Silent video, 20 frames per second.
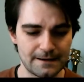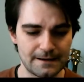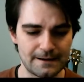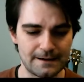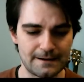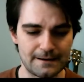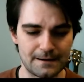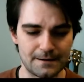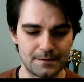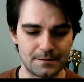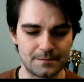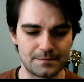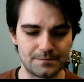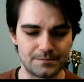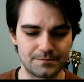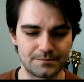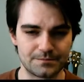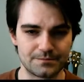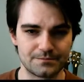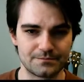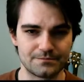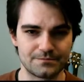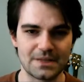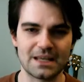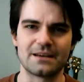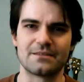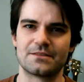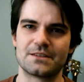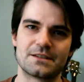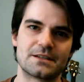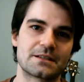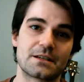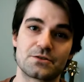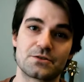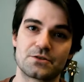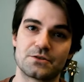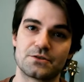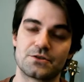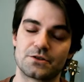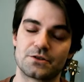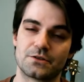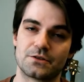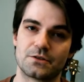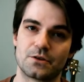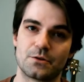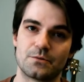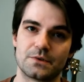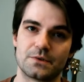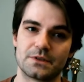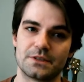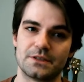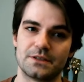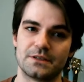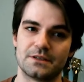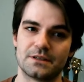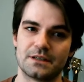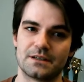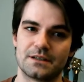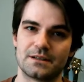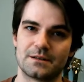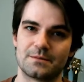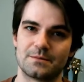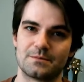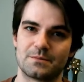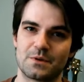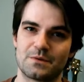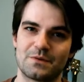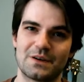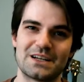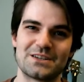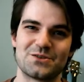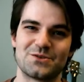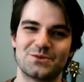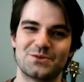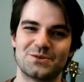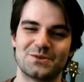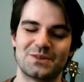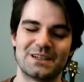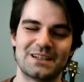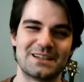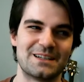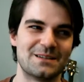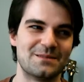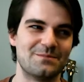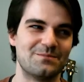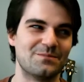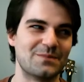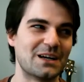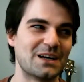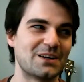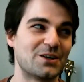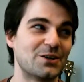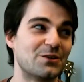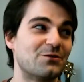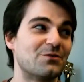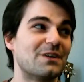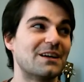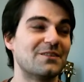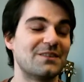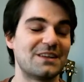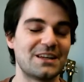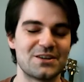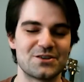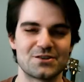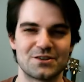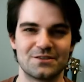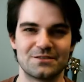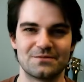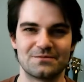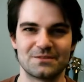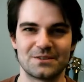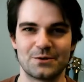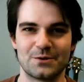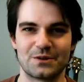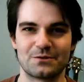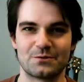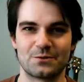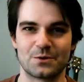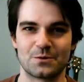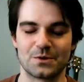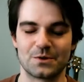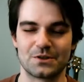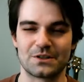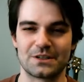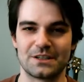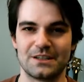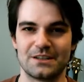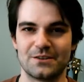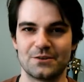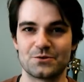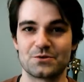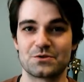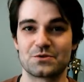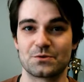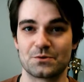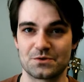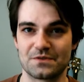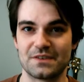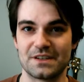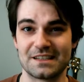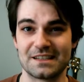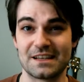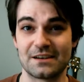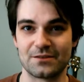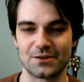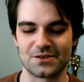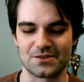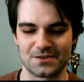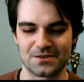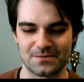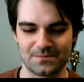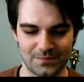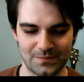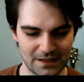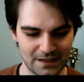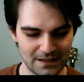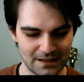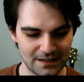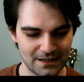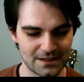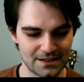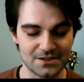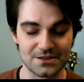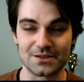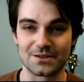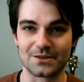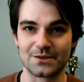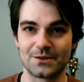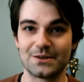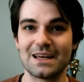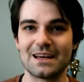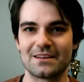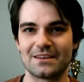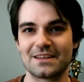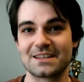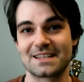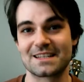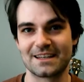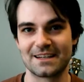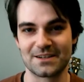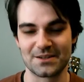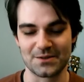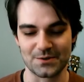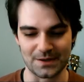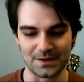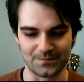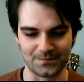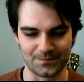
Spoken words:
The discussion should hopefully provide you a good foundation going forward in those sorts of endeavors. So yeah, let's get into it.